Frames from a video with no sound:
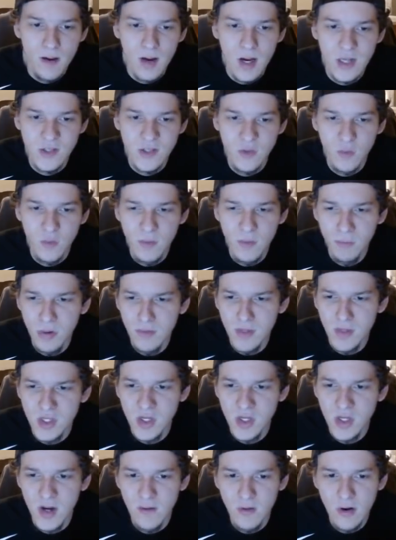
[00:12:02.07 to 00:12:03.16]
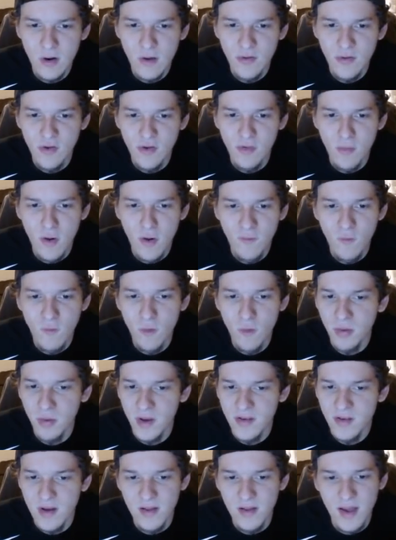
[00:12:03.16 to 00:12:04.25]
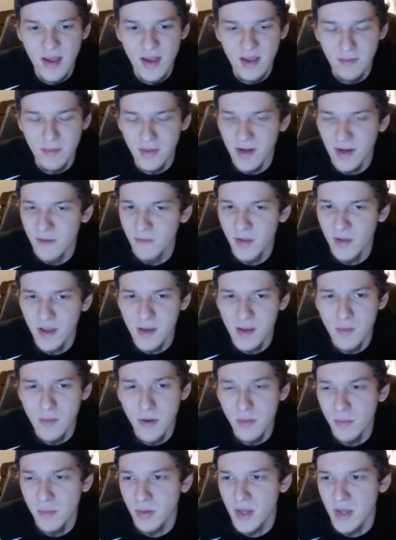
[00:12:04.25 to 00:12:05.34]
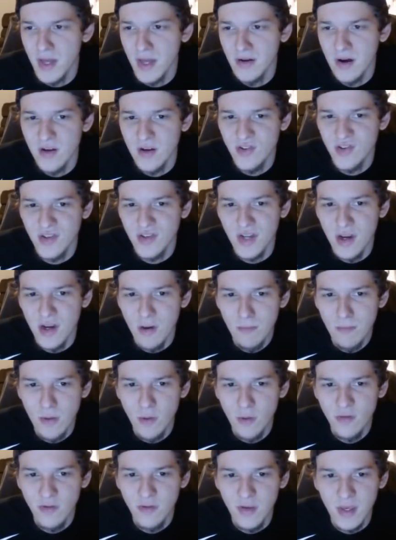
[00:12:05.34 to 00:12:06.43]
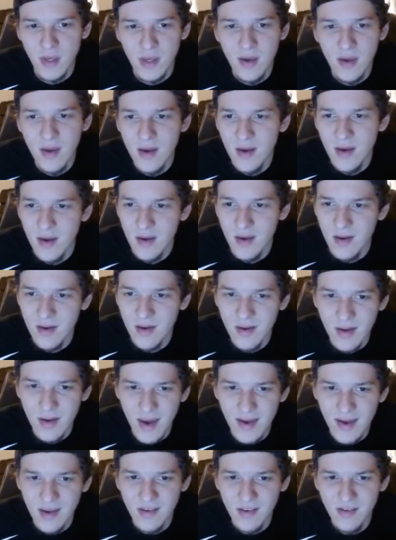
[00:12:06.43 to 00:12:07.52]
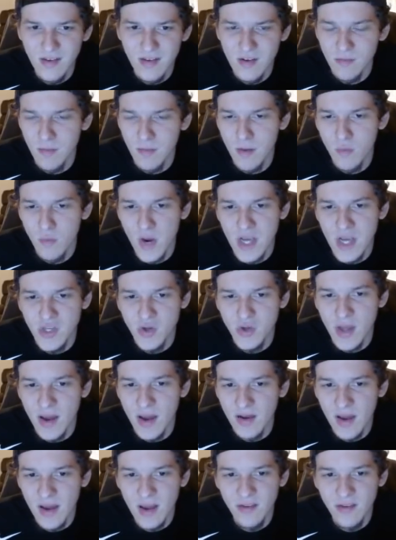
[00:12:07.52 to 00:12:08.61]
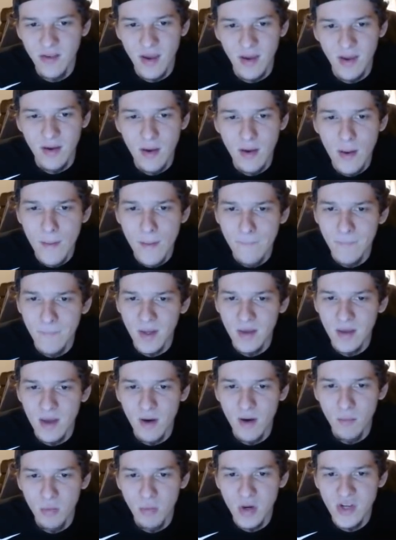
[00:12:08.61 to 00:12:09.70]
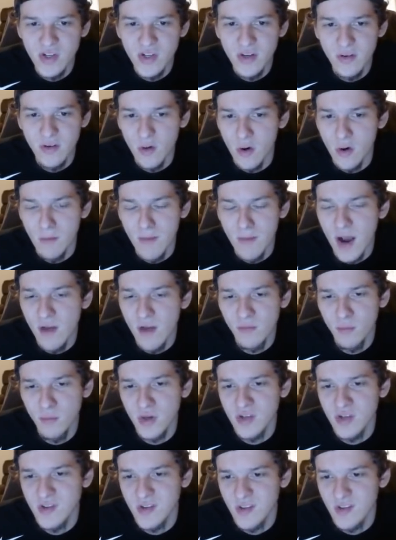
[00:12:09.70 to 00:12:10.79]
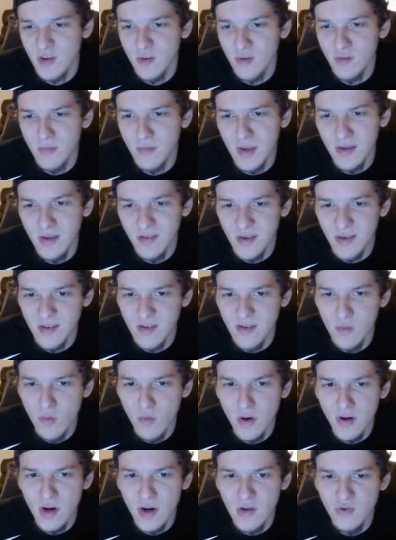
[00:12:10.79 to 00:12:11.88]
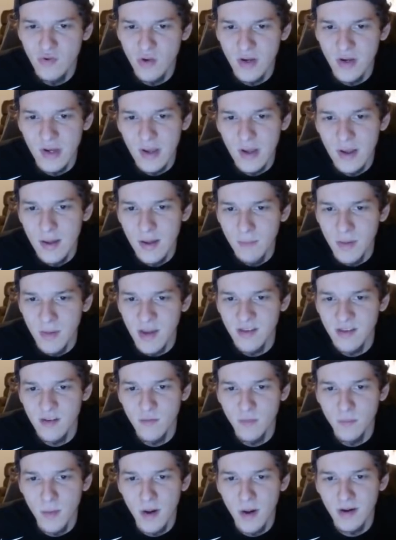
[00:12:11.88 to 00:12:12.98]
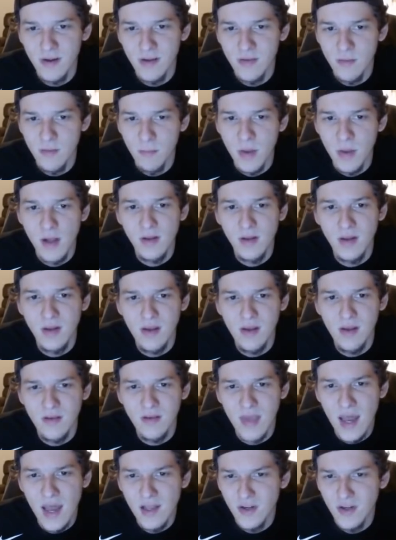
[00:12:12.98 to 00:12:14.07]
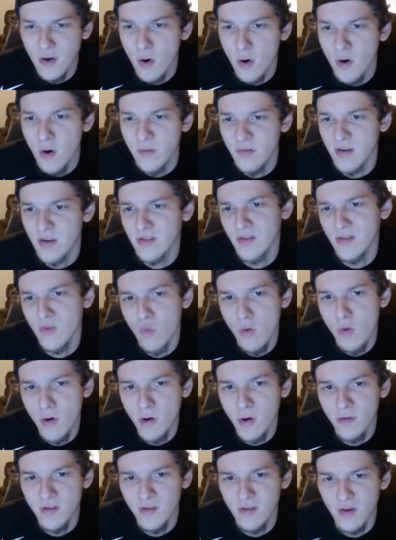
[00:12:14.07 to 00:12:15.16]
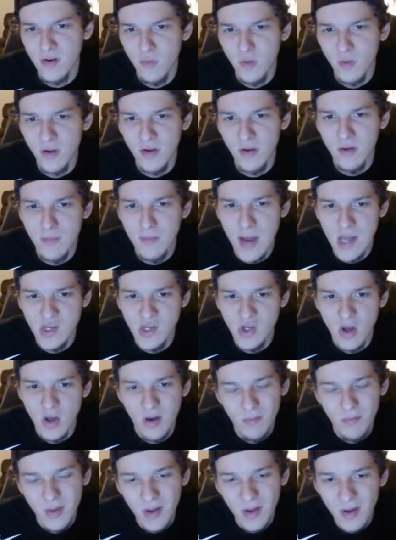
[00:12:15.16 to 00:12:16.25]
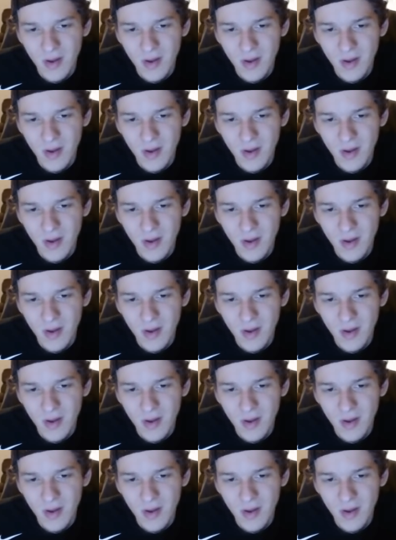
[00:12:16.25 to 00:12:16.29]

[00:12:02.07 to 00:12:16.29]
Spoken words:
So we pretty much covered all the small forward plays I like. I mean, I feel like I'm going to be playing Hutchinson here mostly. I guess in this mid-range, you got guys like Miles Bridges, at 6,100, pace-up spot against the Pelicans. Gallinari facing the Warriors is in a really good matchup.